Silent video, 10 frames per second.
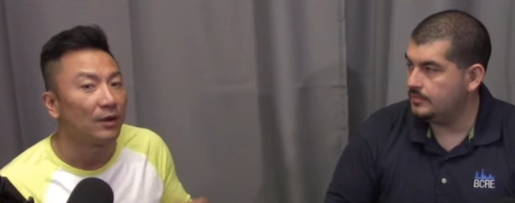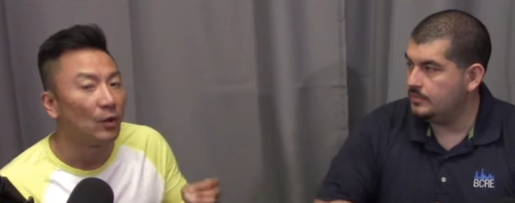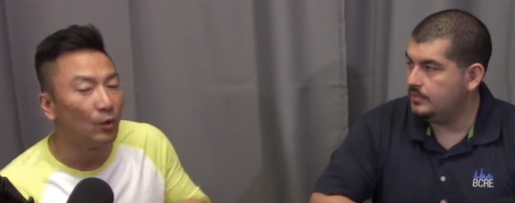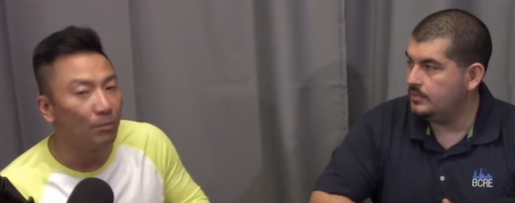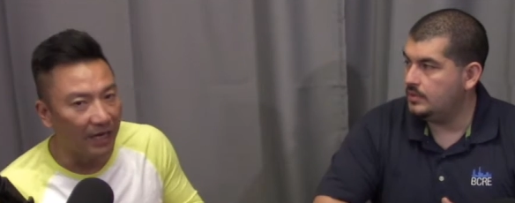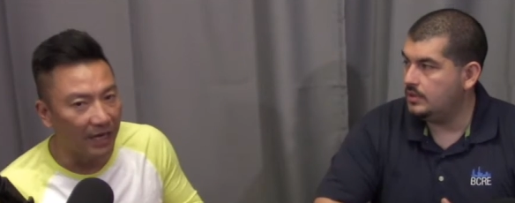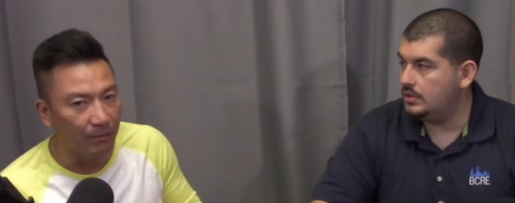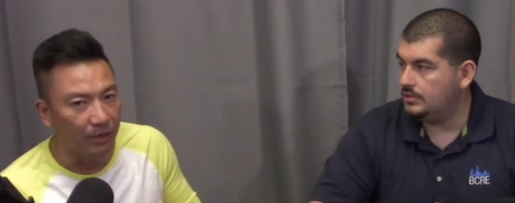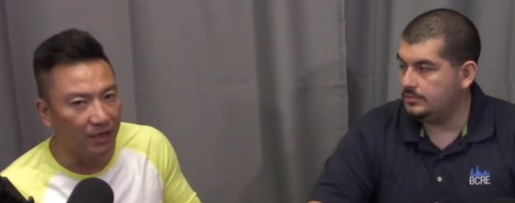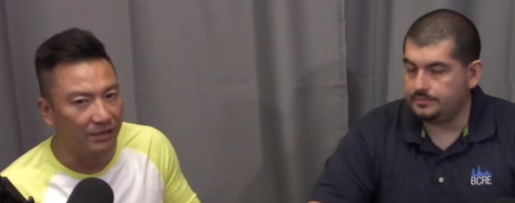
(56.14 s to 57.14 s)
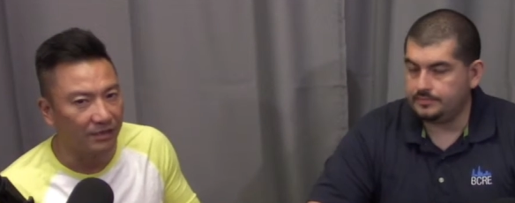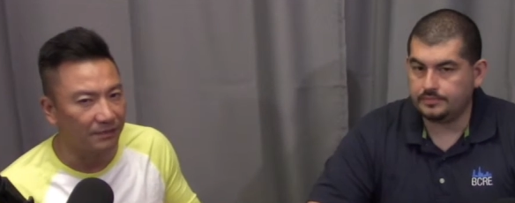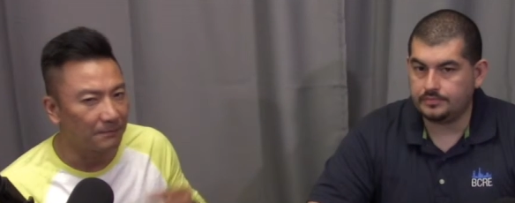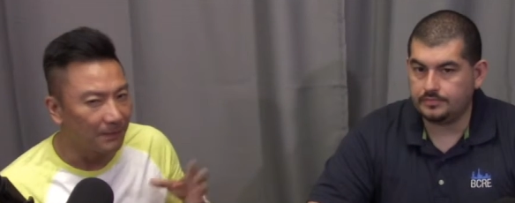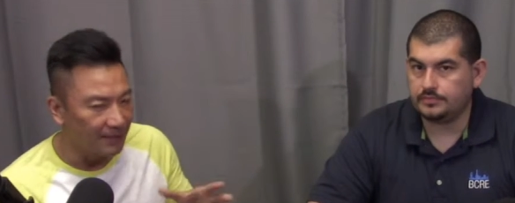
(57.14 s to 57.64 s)
Speaker 1: the home buying
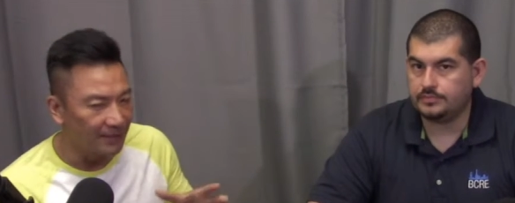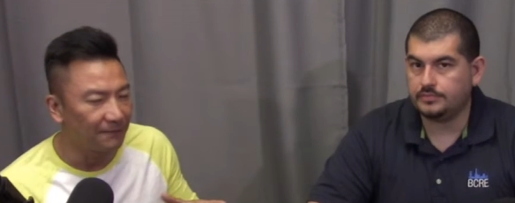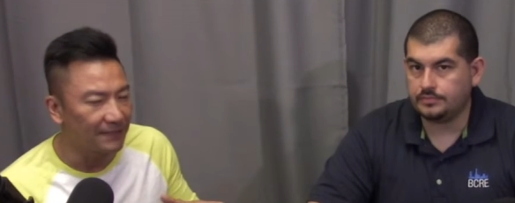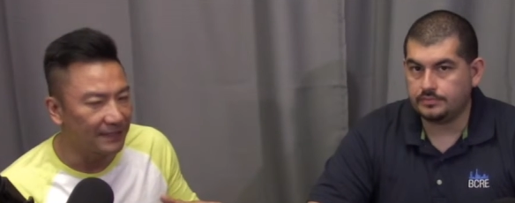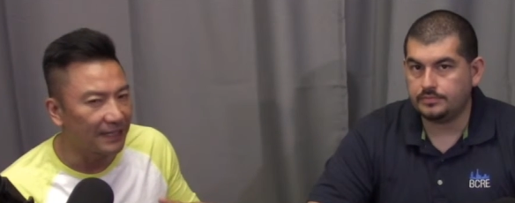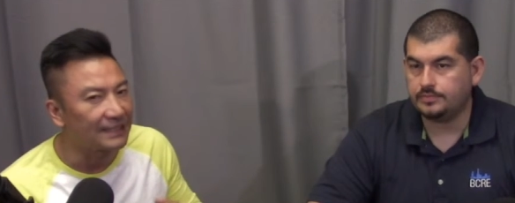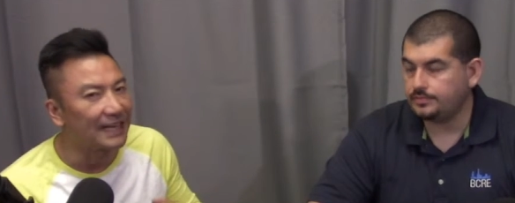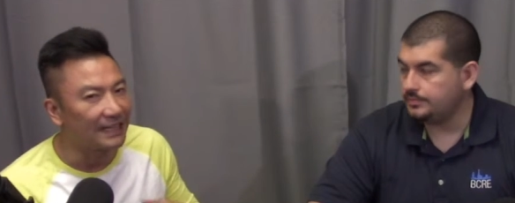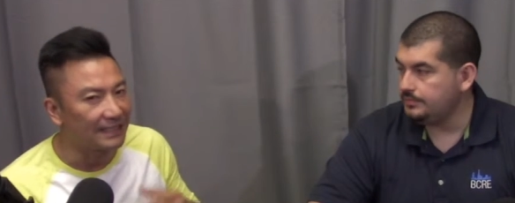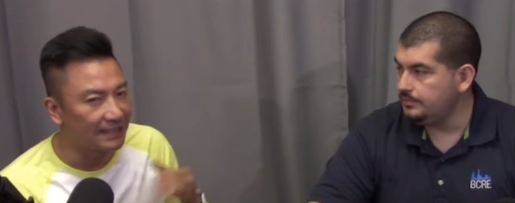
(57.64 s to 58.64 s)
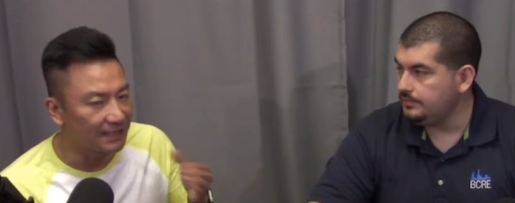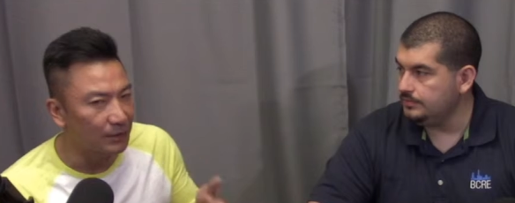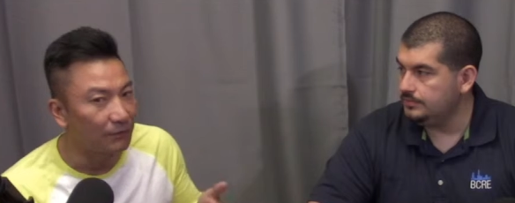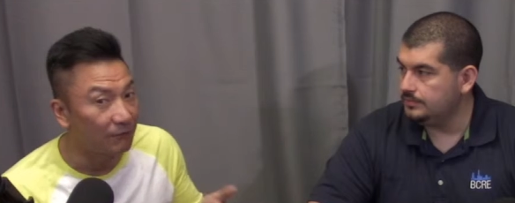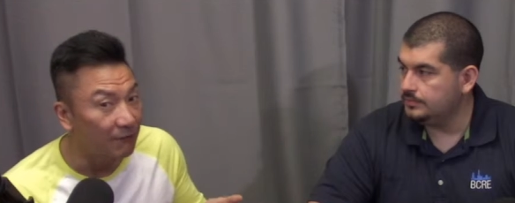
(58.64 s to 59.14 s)
process. And let's emphasize that it's the
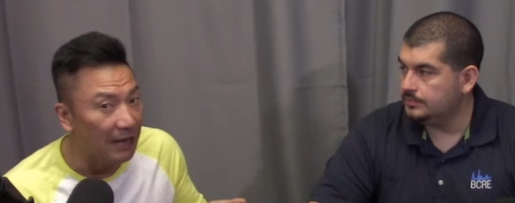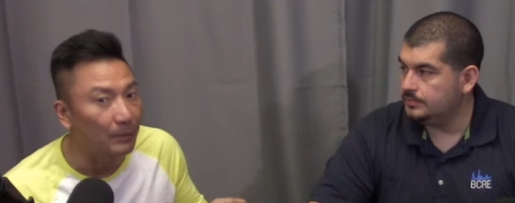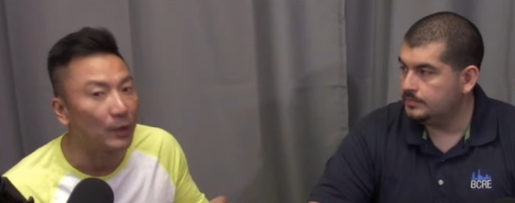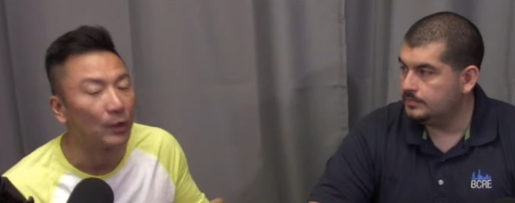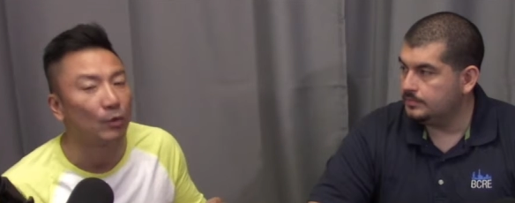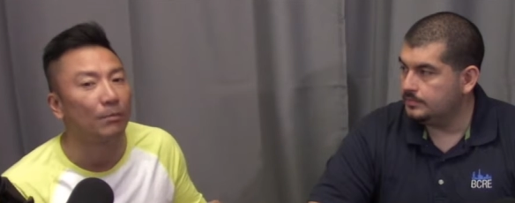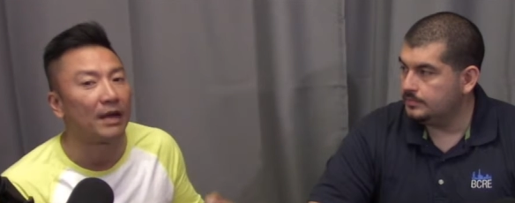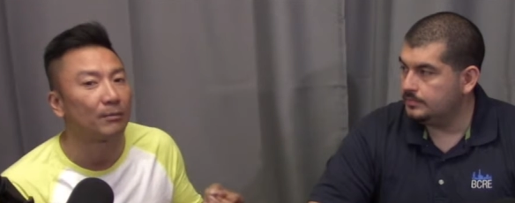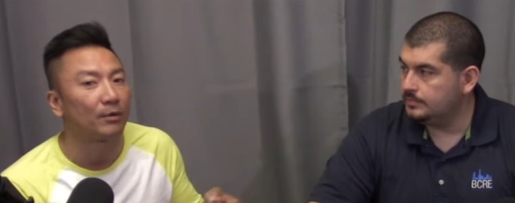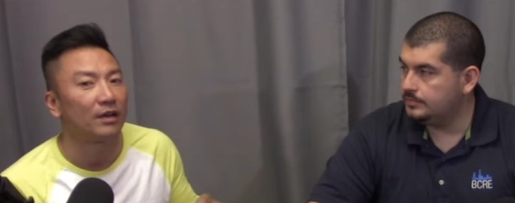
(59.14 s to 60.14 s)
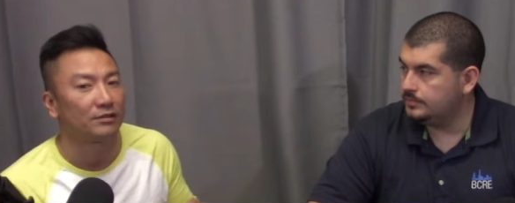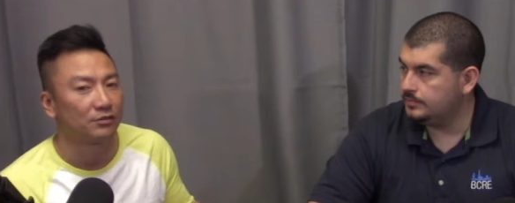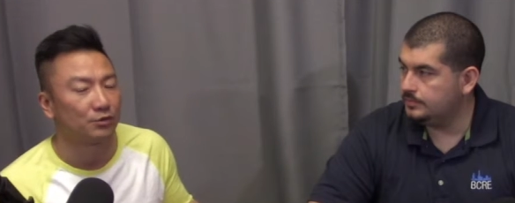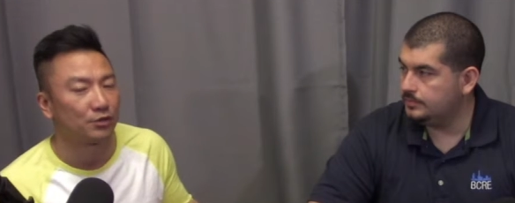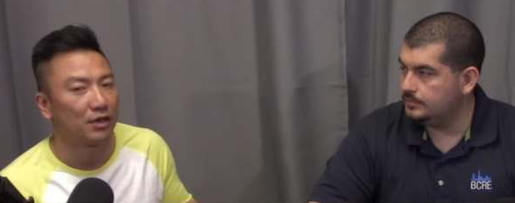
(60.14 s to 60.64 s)
single family home buying
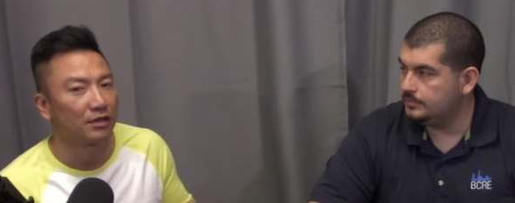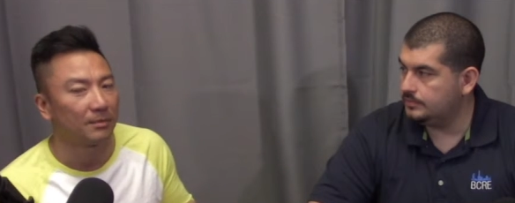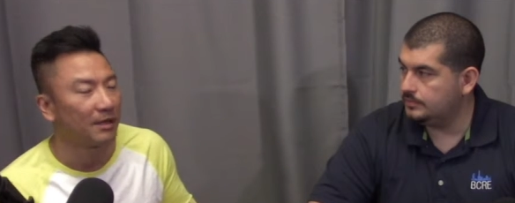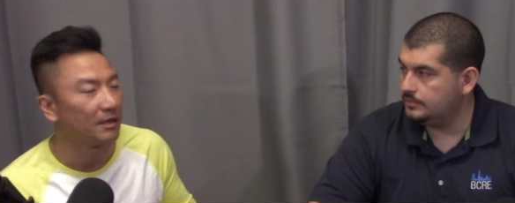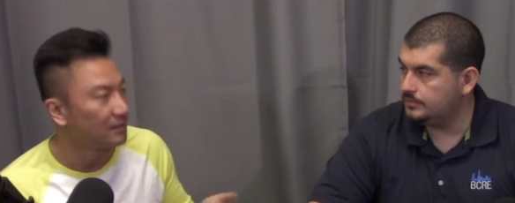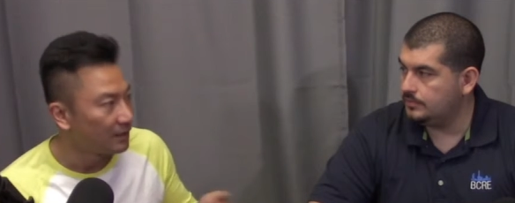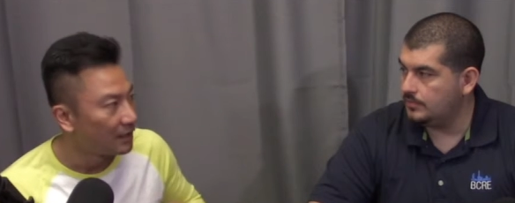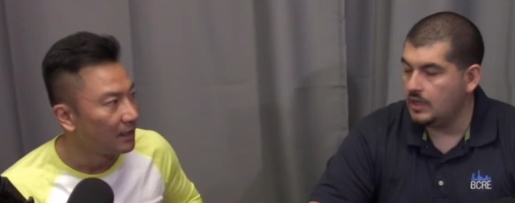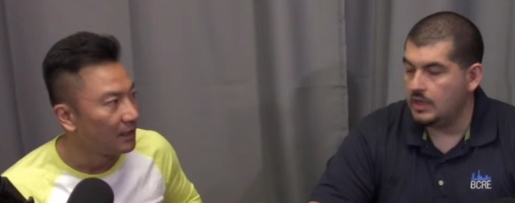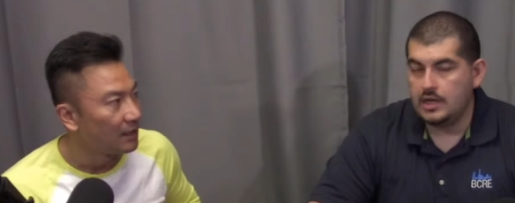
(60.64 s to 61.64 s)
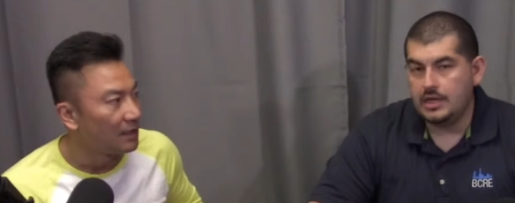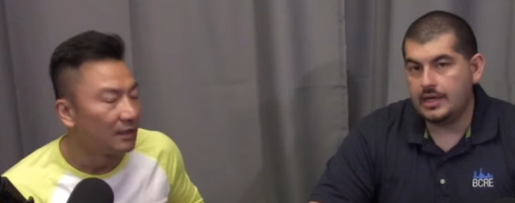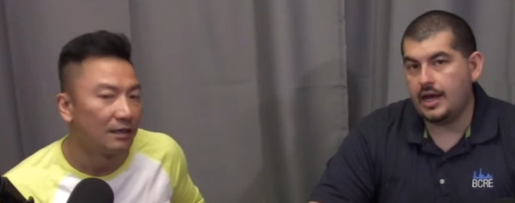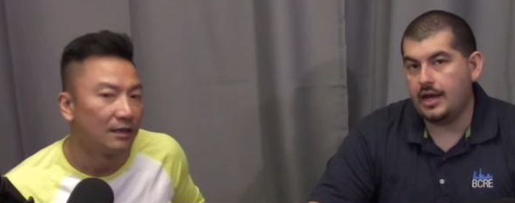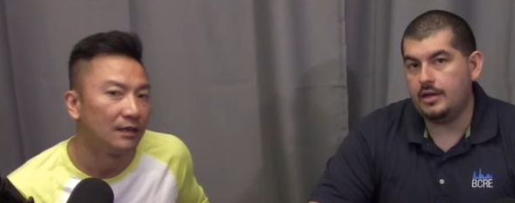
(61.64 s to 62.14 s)
process they're talking about.
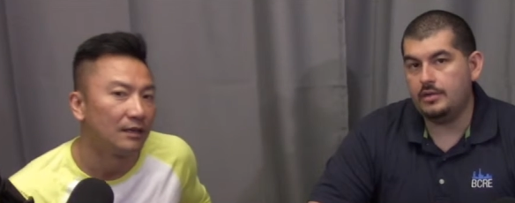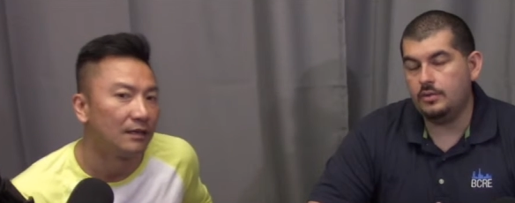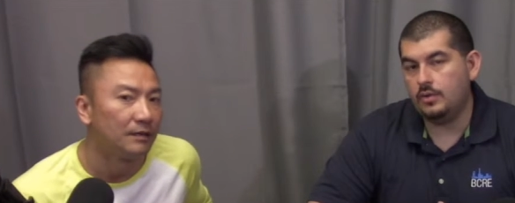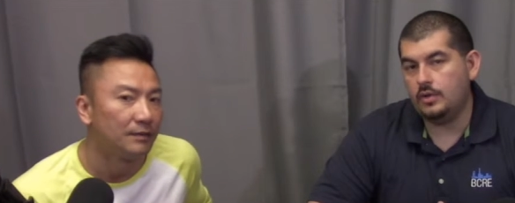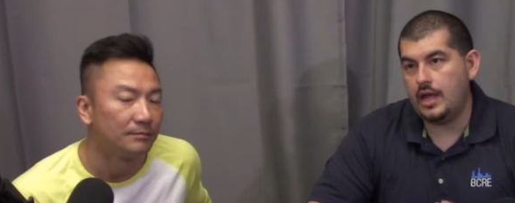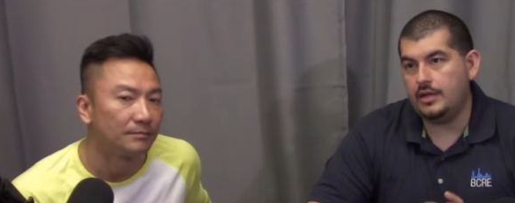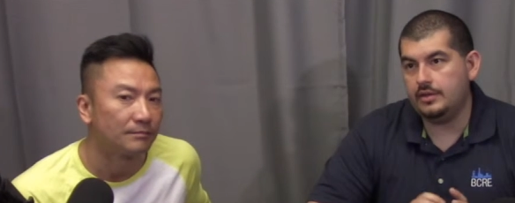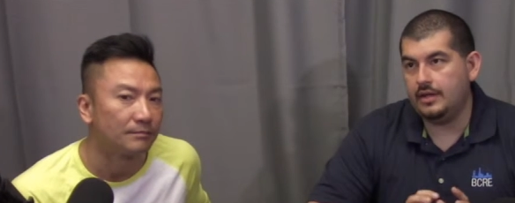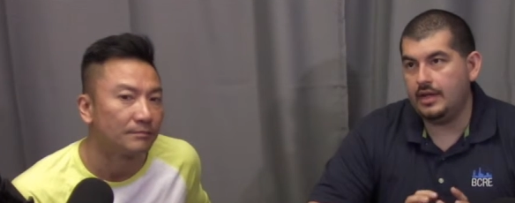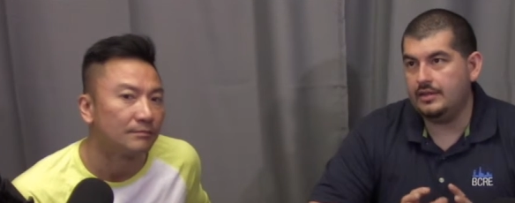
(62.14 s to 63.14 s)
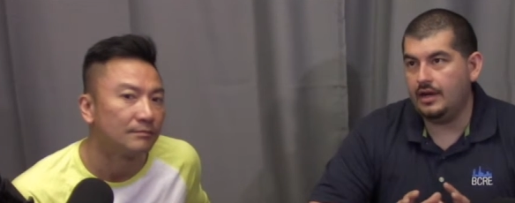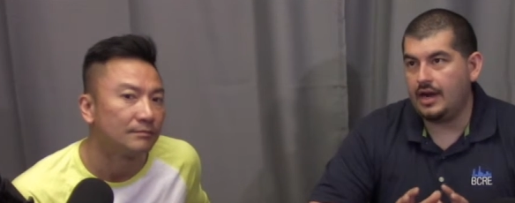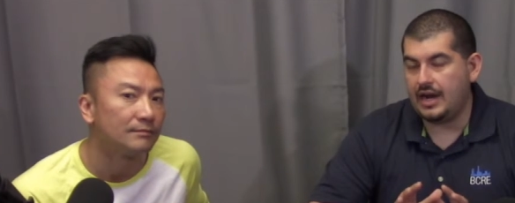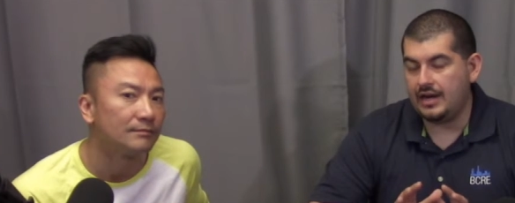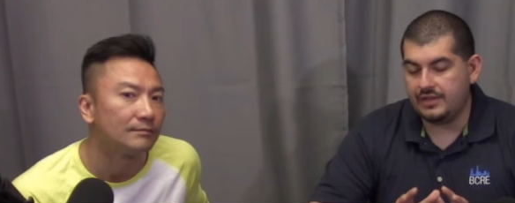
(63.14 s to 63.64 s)
Speaker 2: Yeah. And,
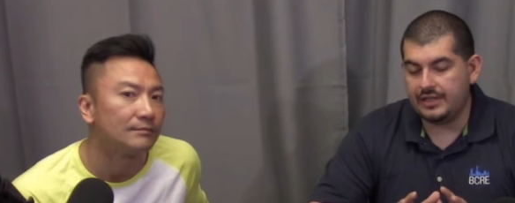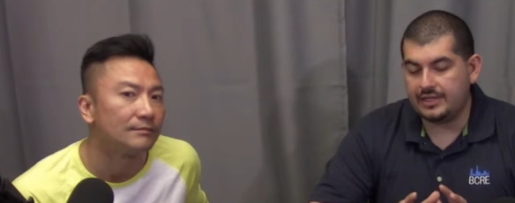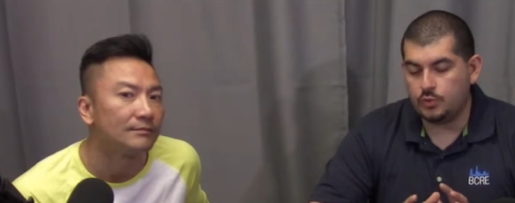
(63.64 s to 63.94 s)
and I think